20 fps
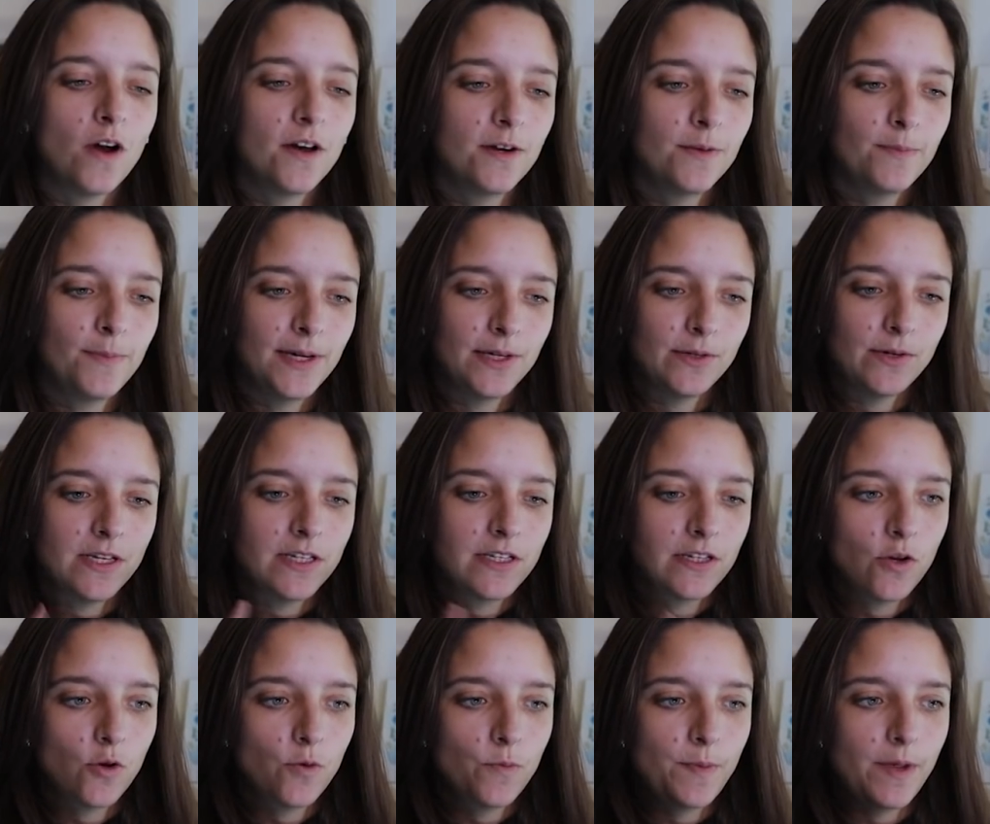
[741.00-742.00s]
Water
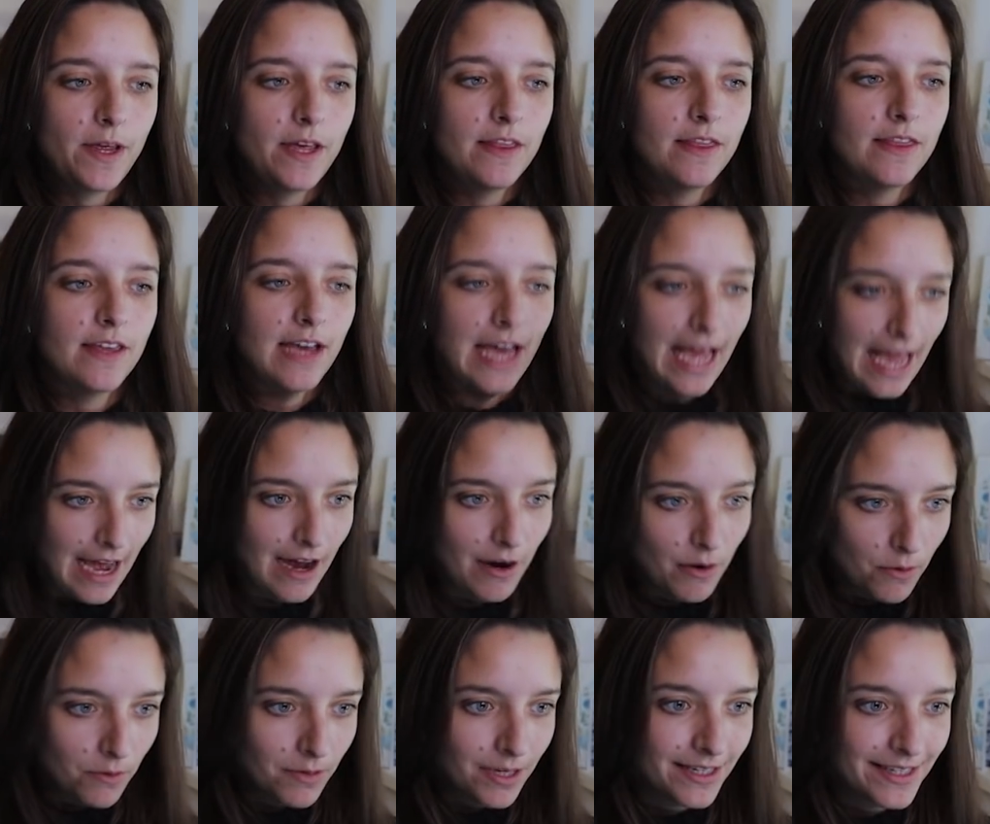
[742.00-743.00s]
periscope in the
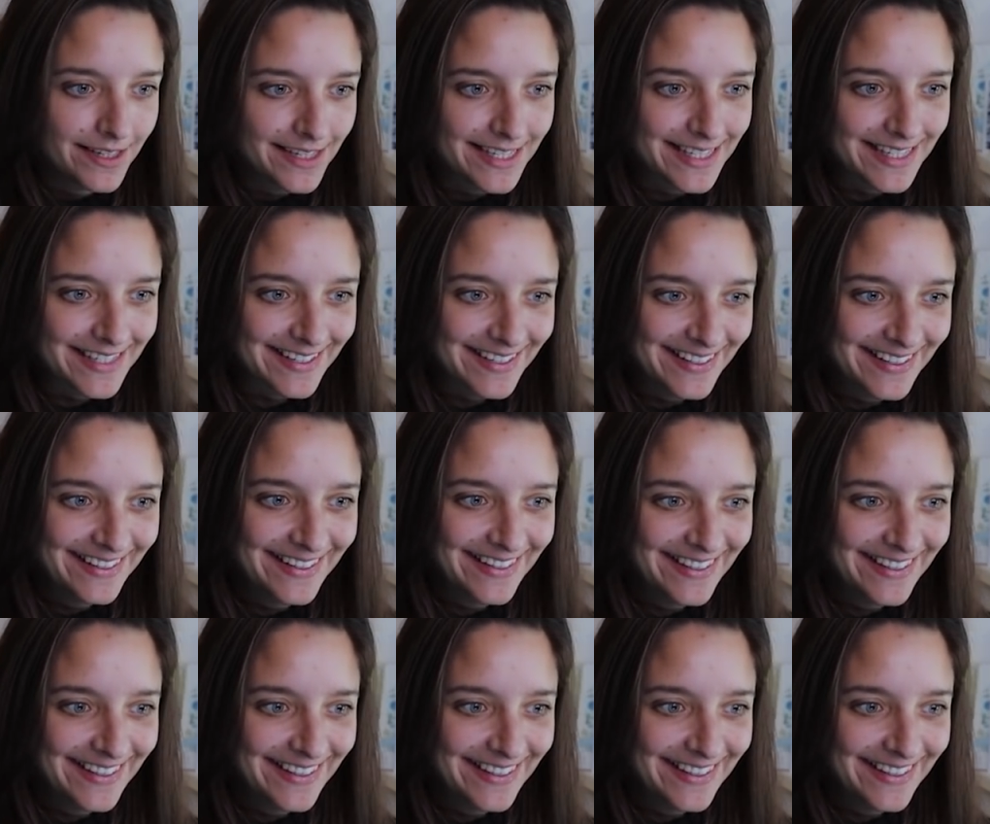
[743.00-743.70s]
house.